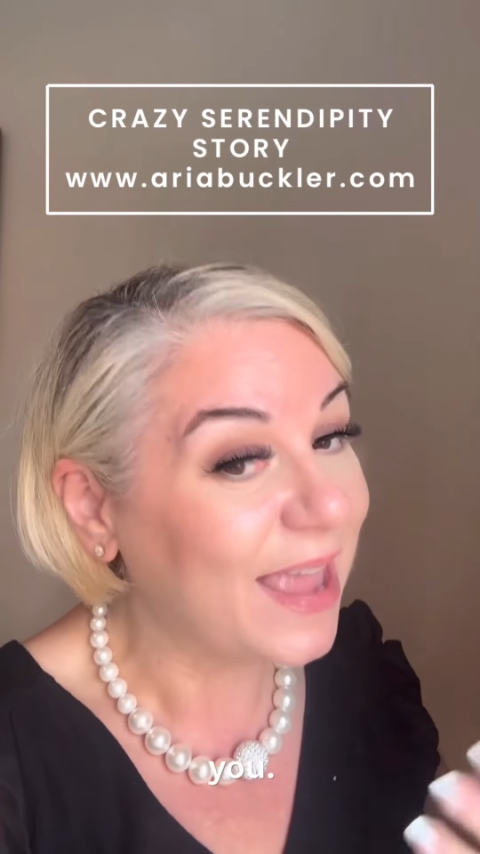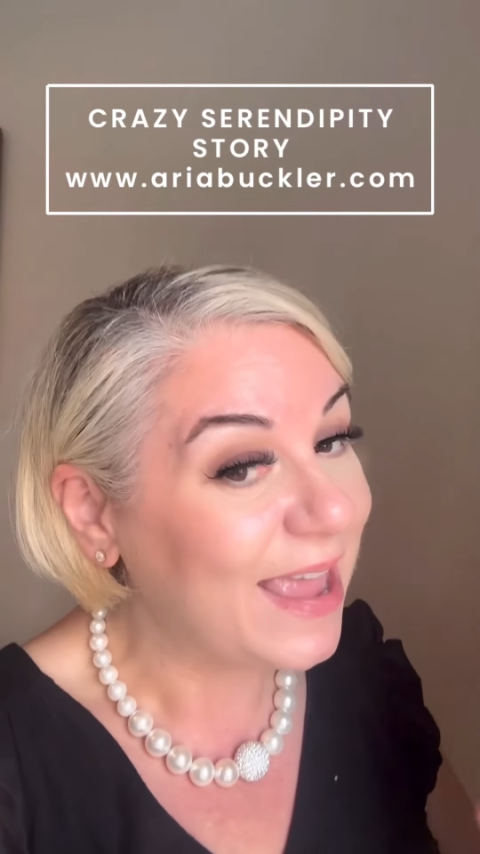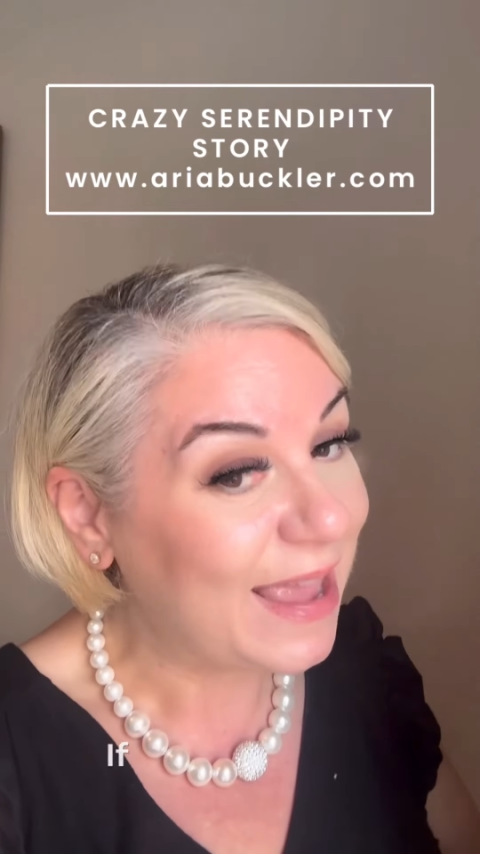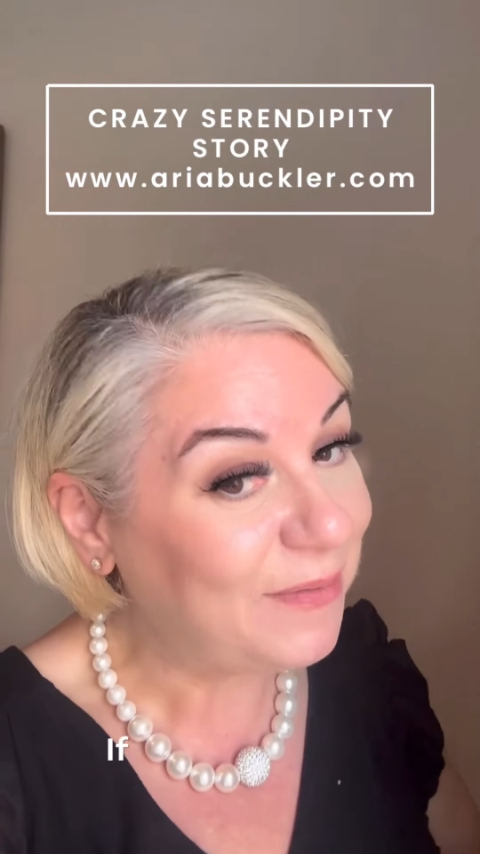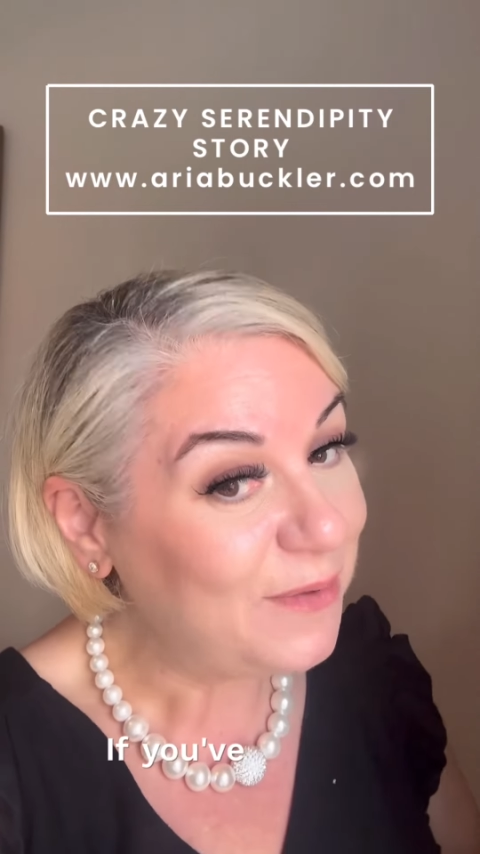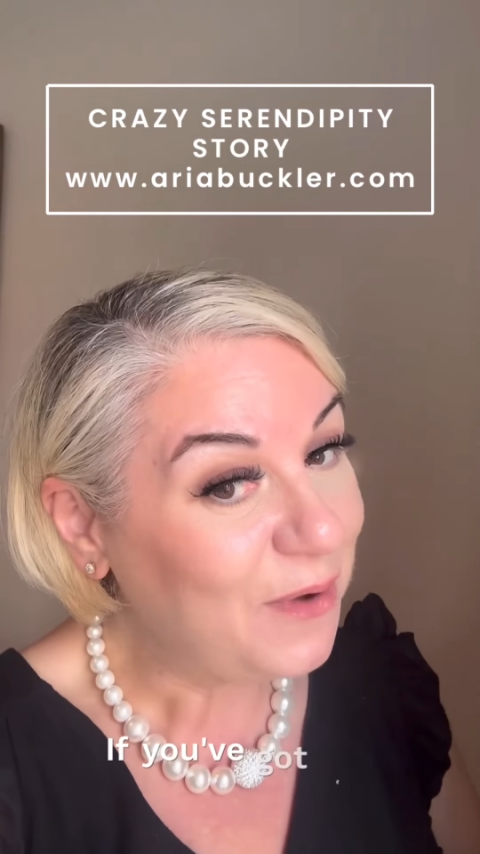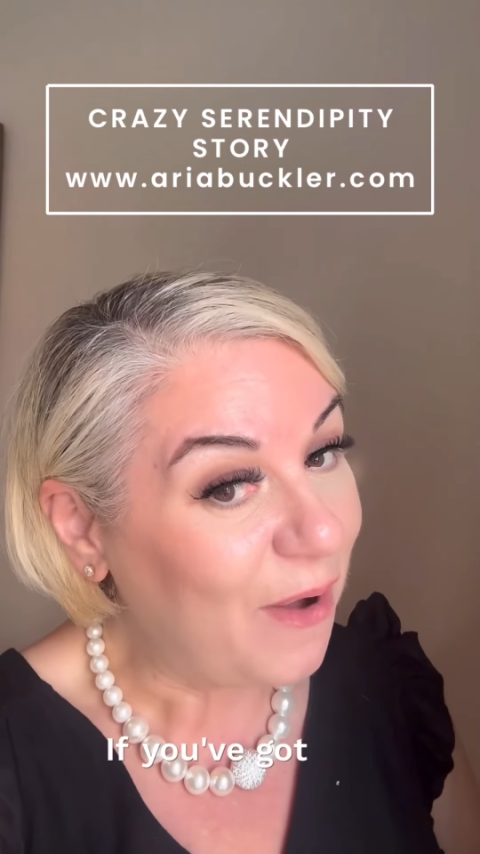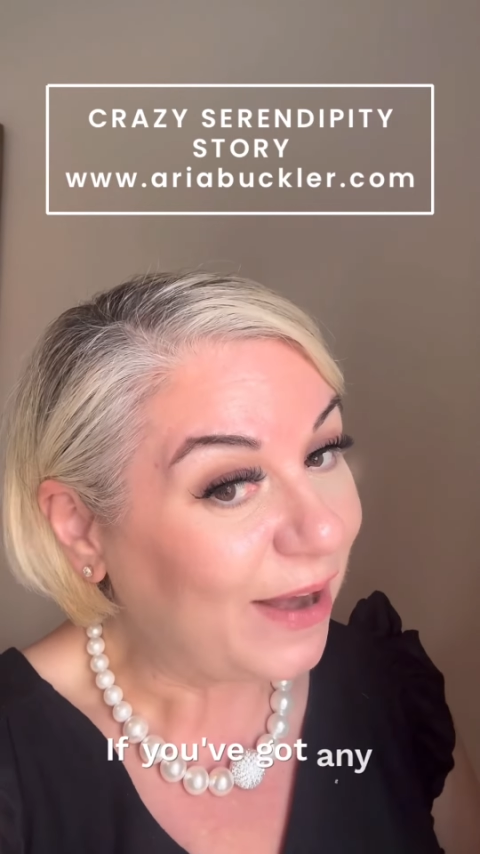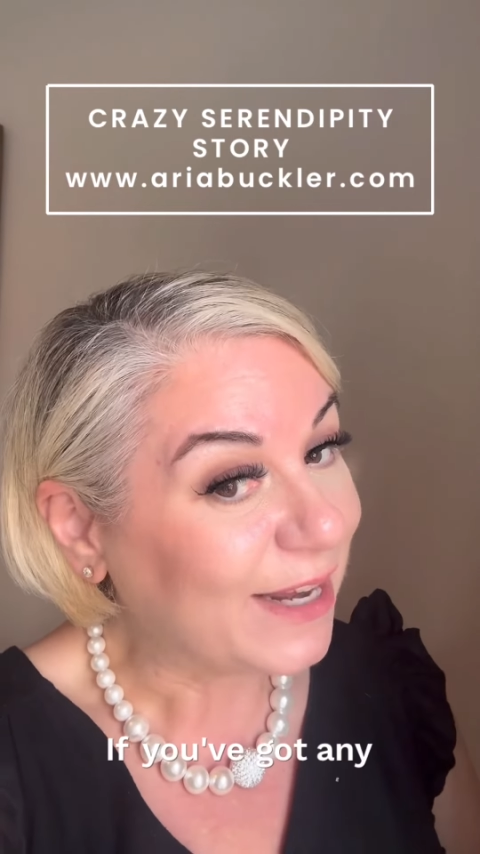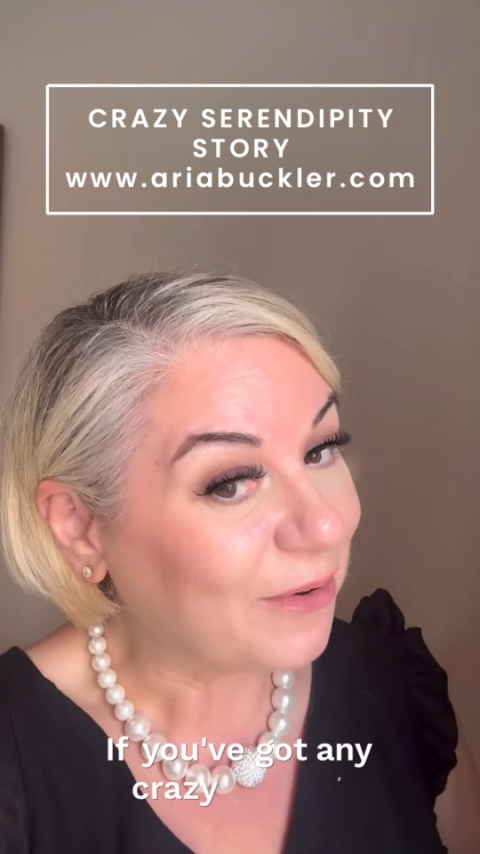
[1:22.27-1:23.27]
If you've got
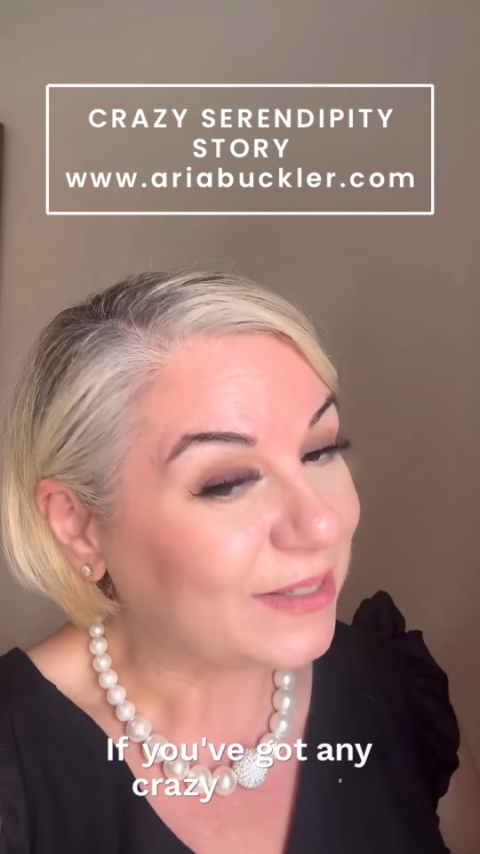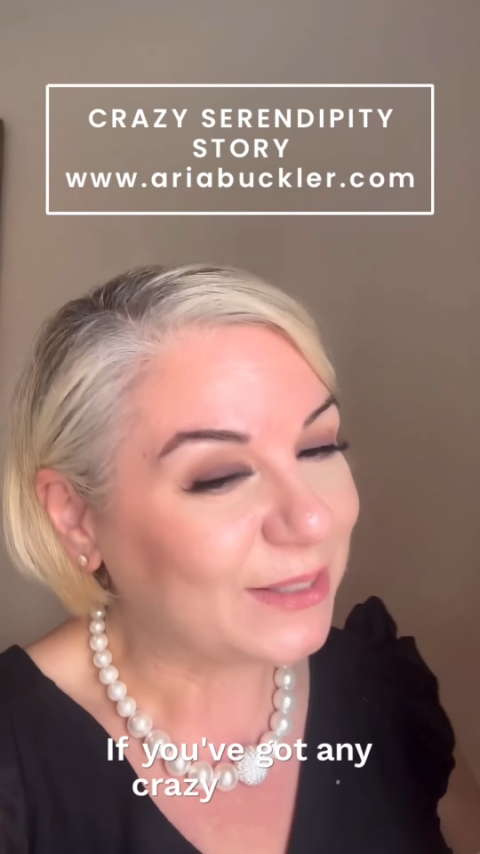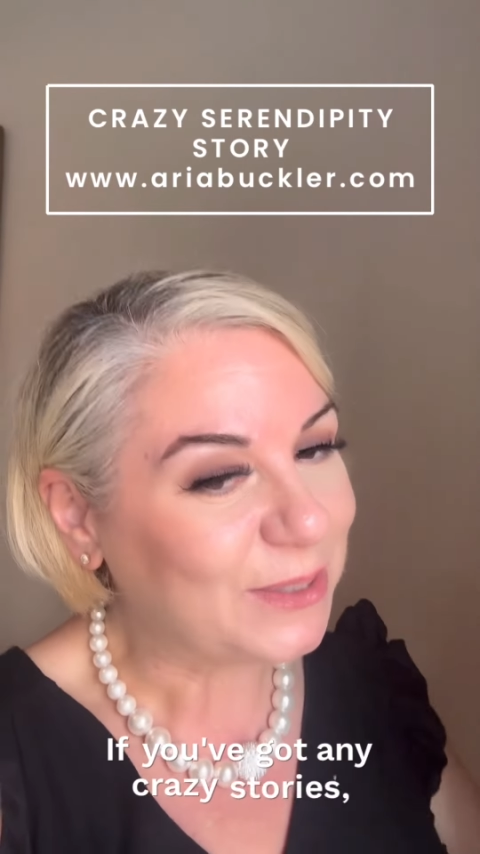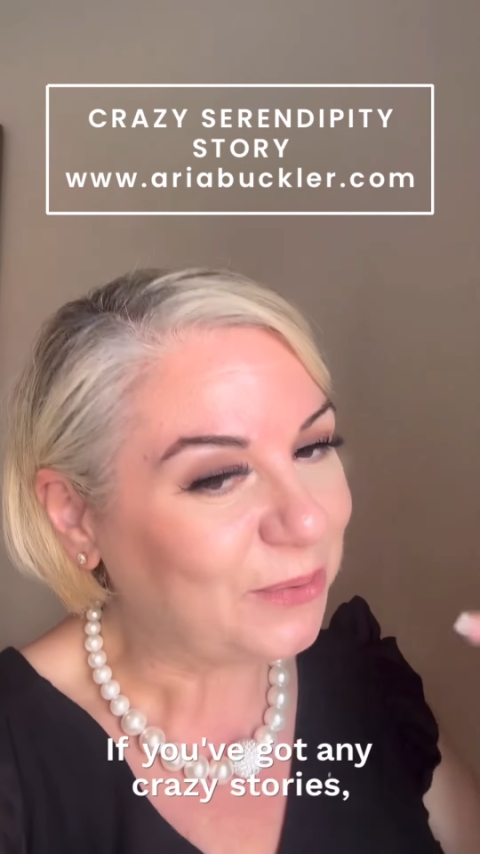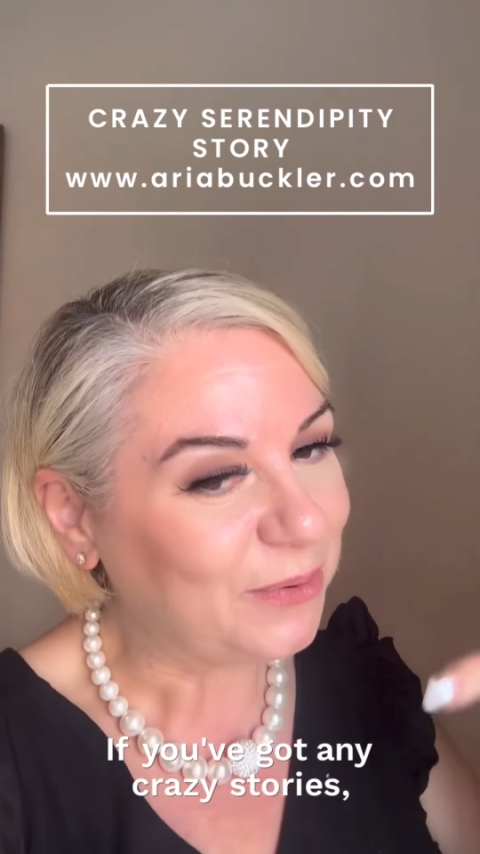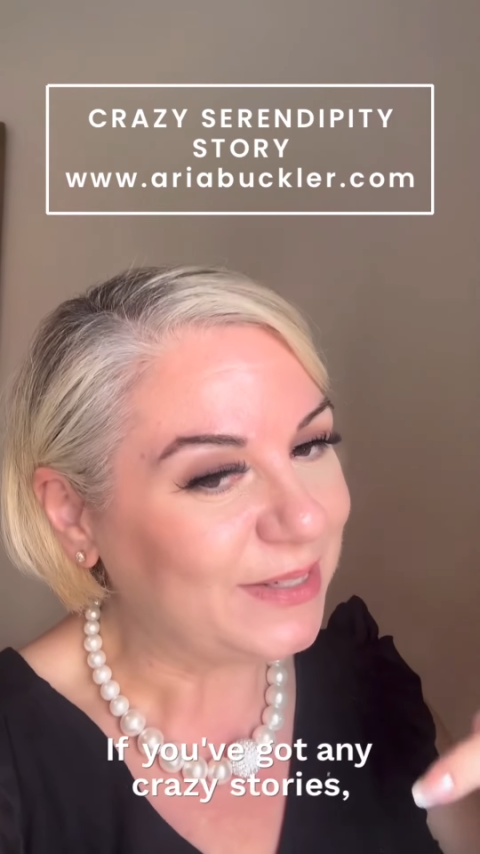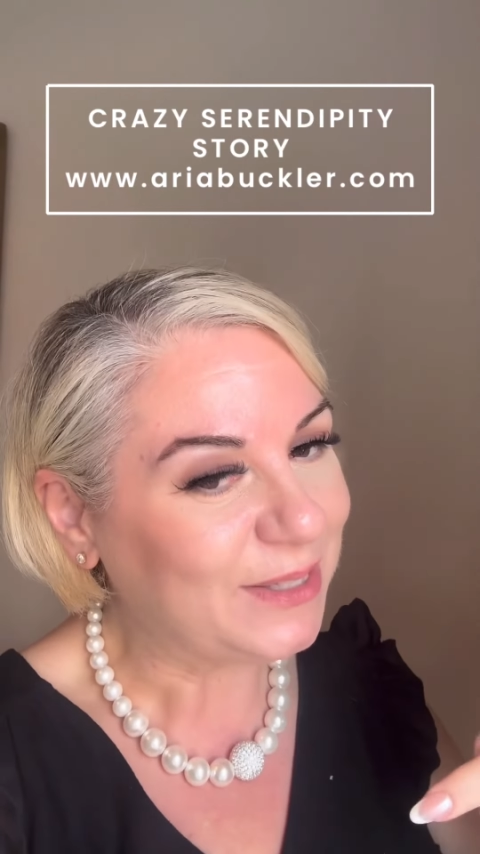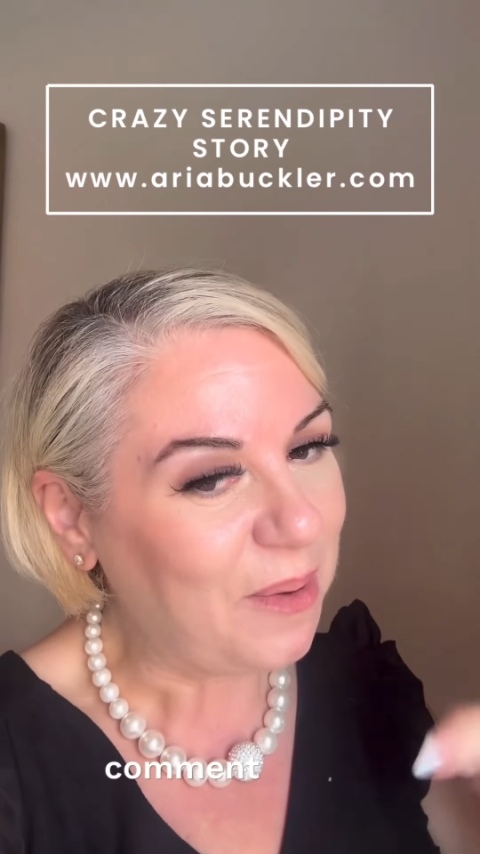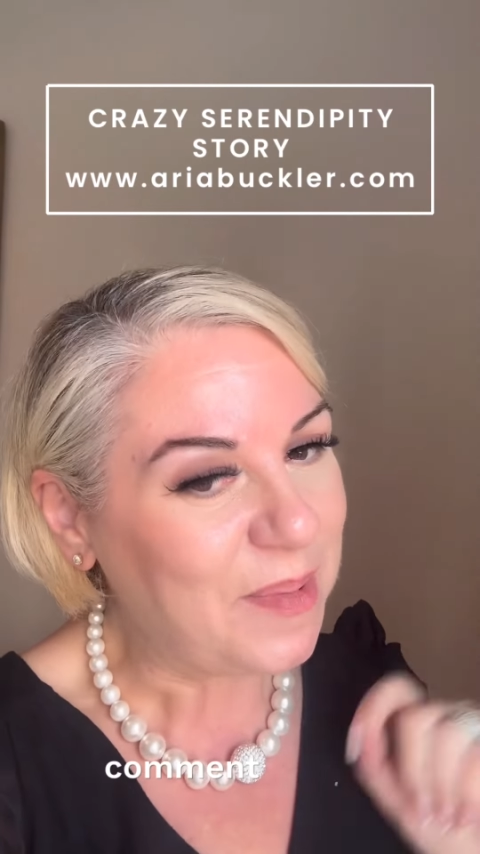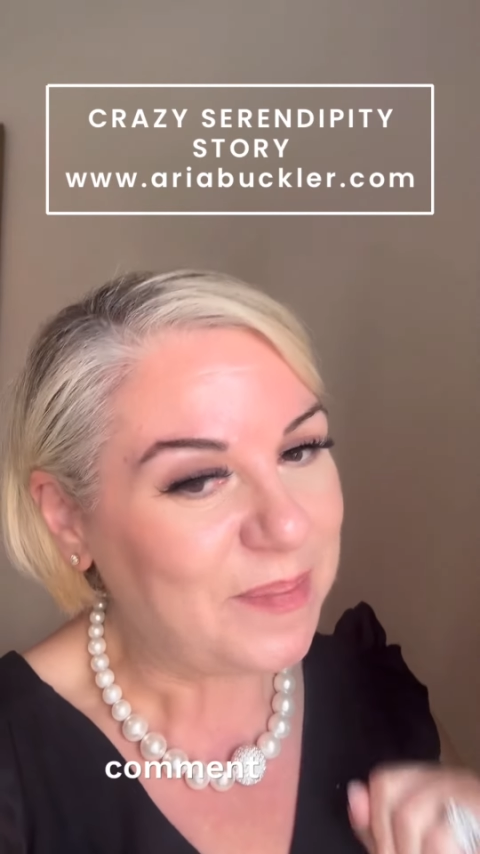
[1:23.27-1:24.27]
any crazy stories,
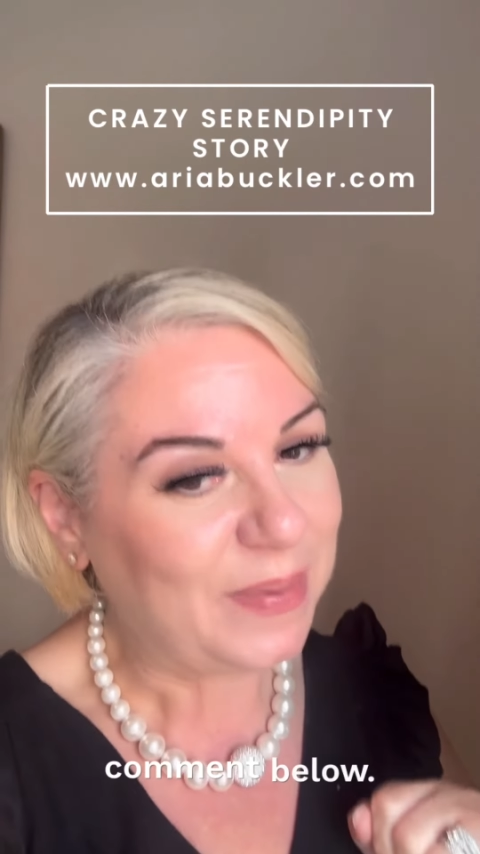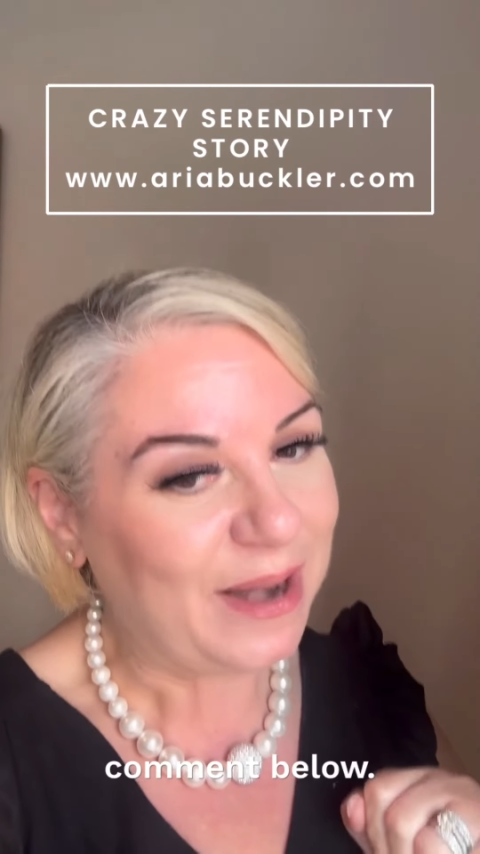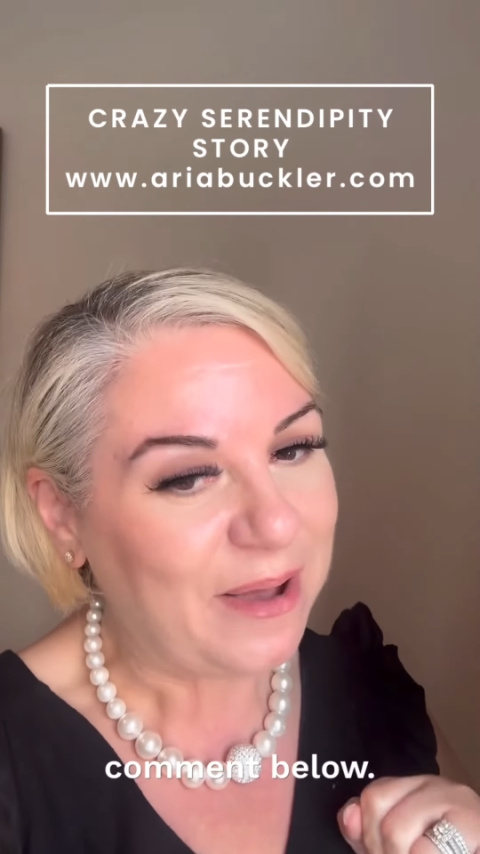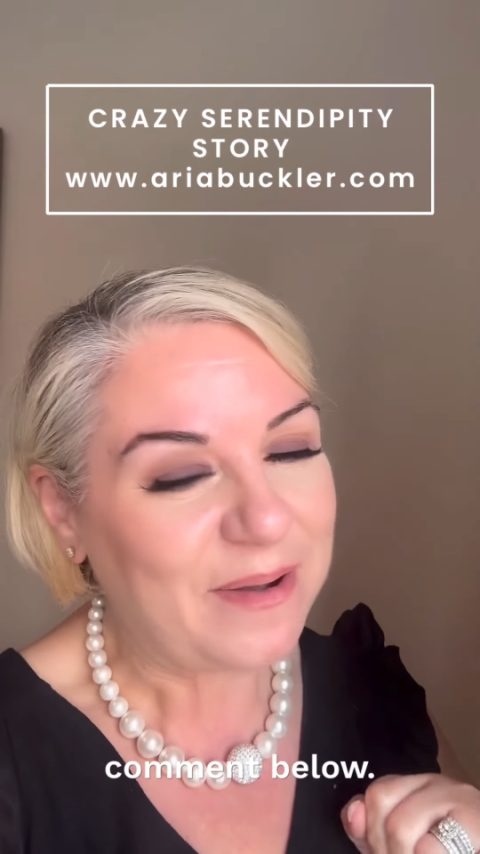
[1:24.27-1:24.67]
comment below.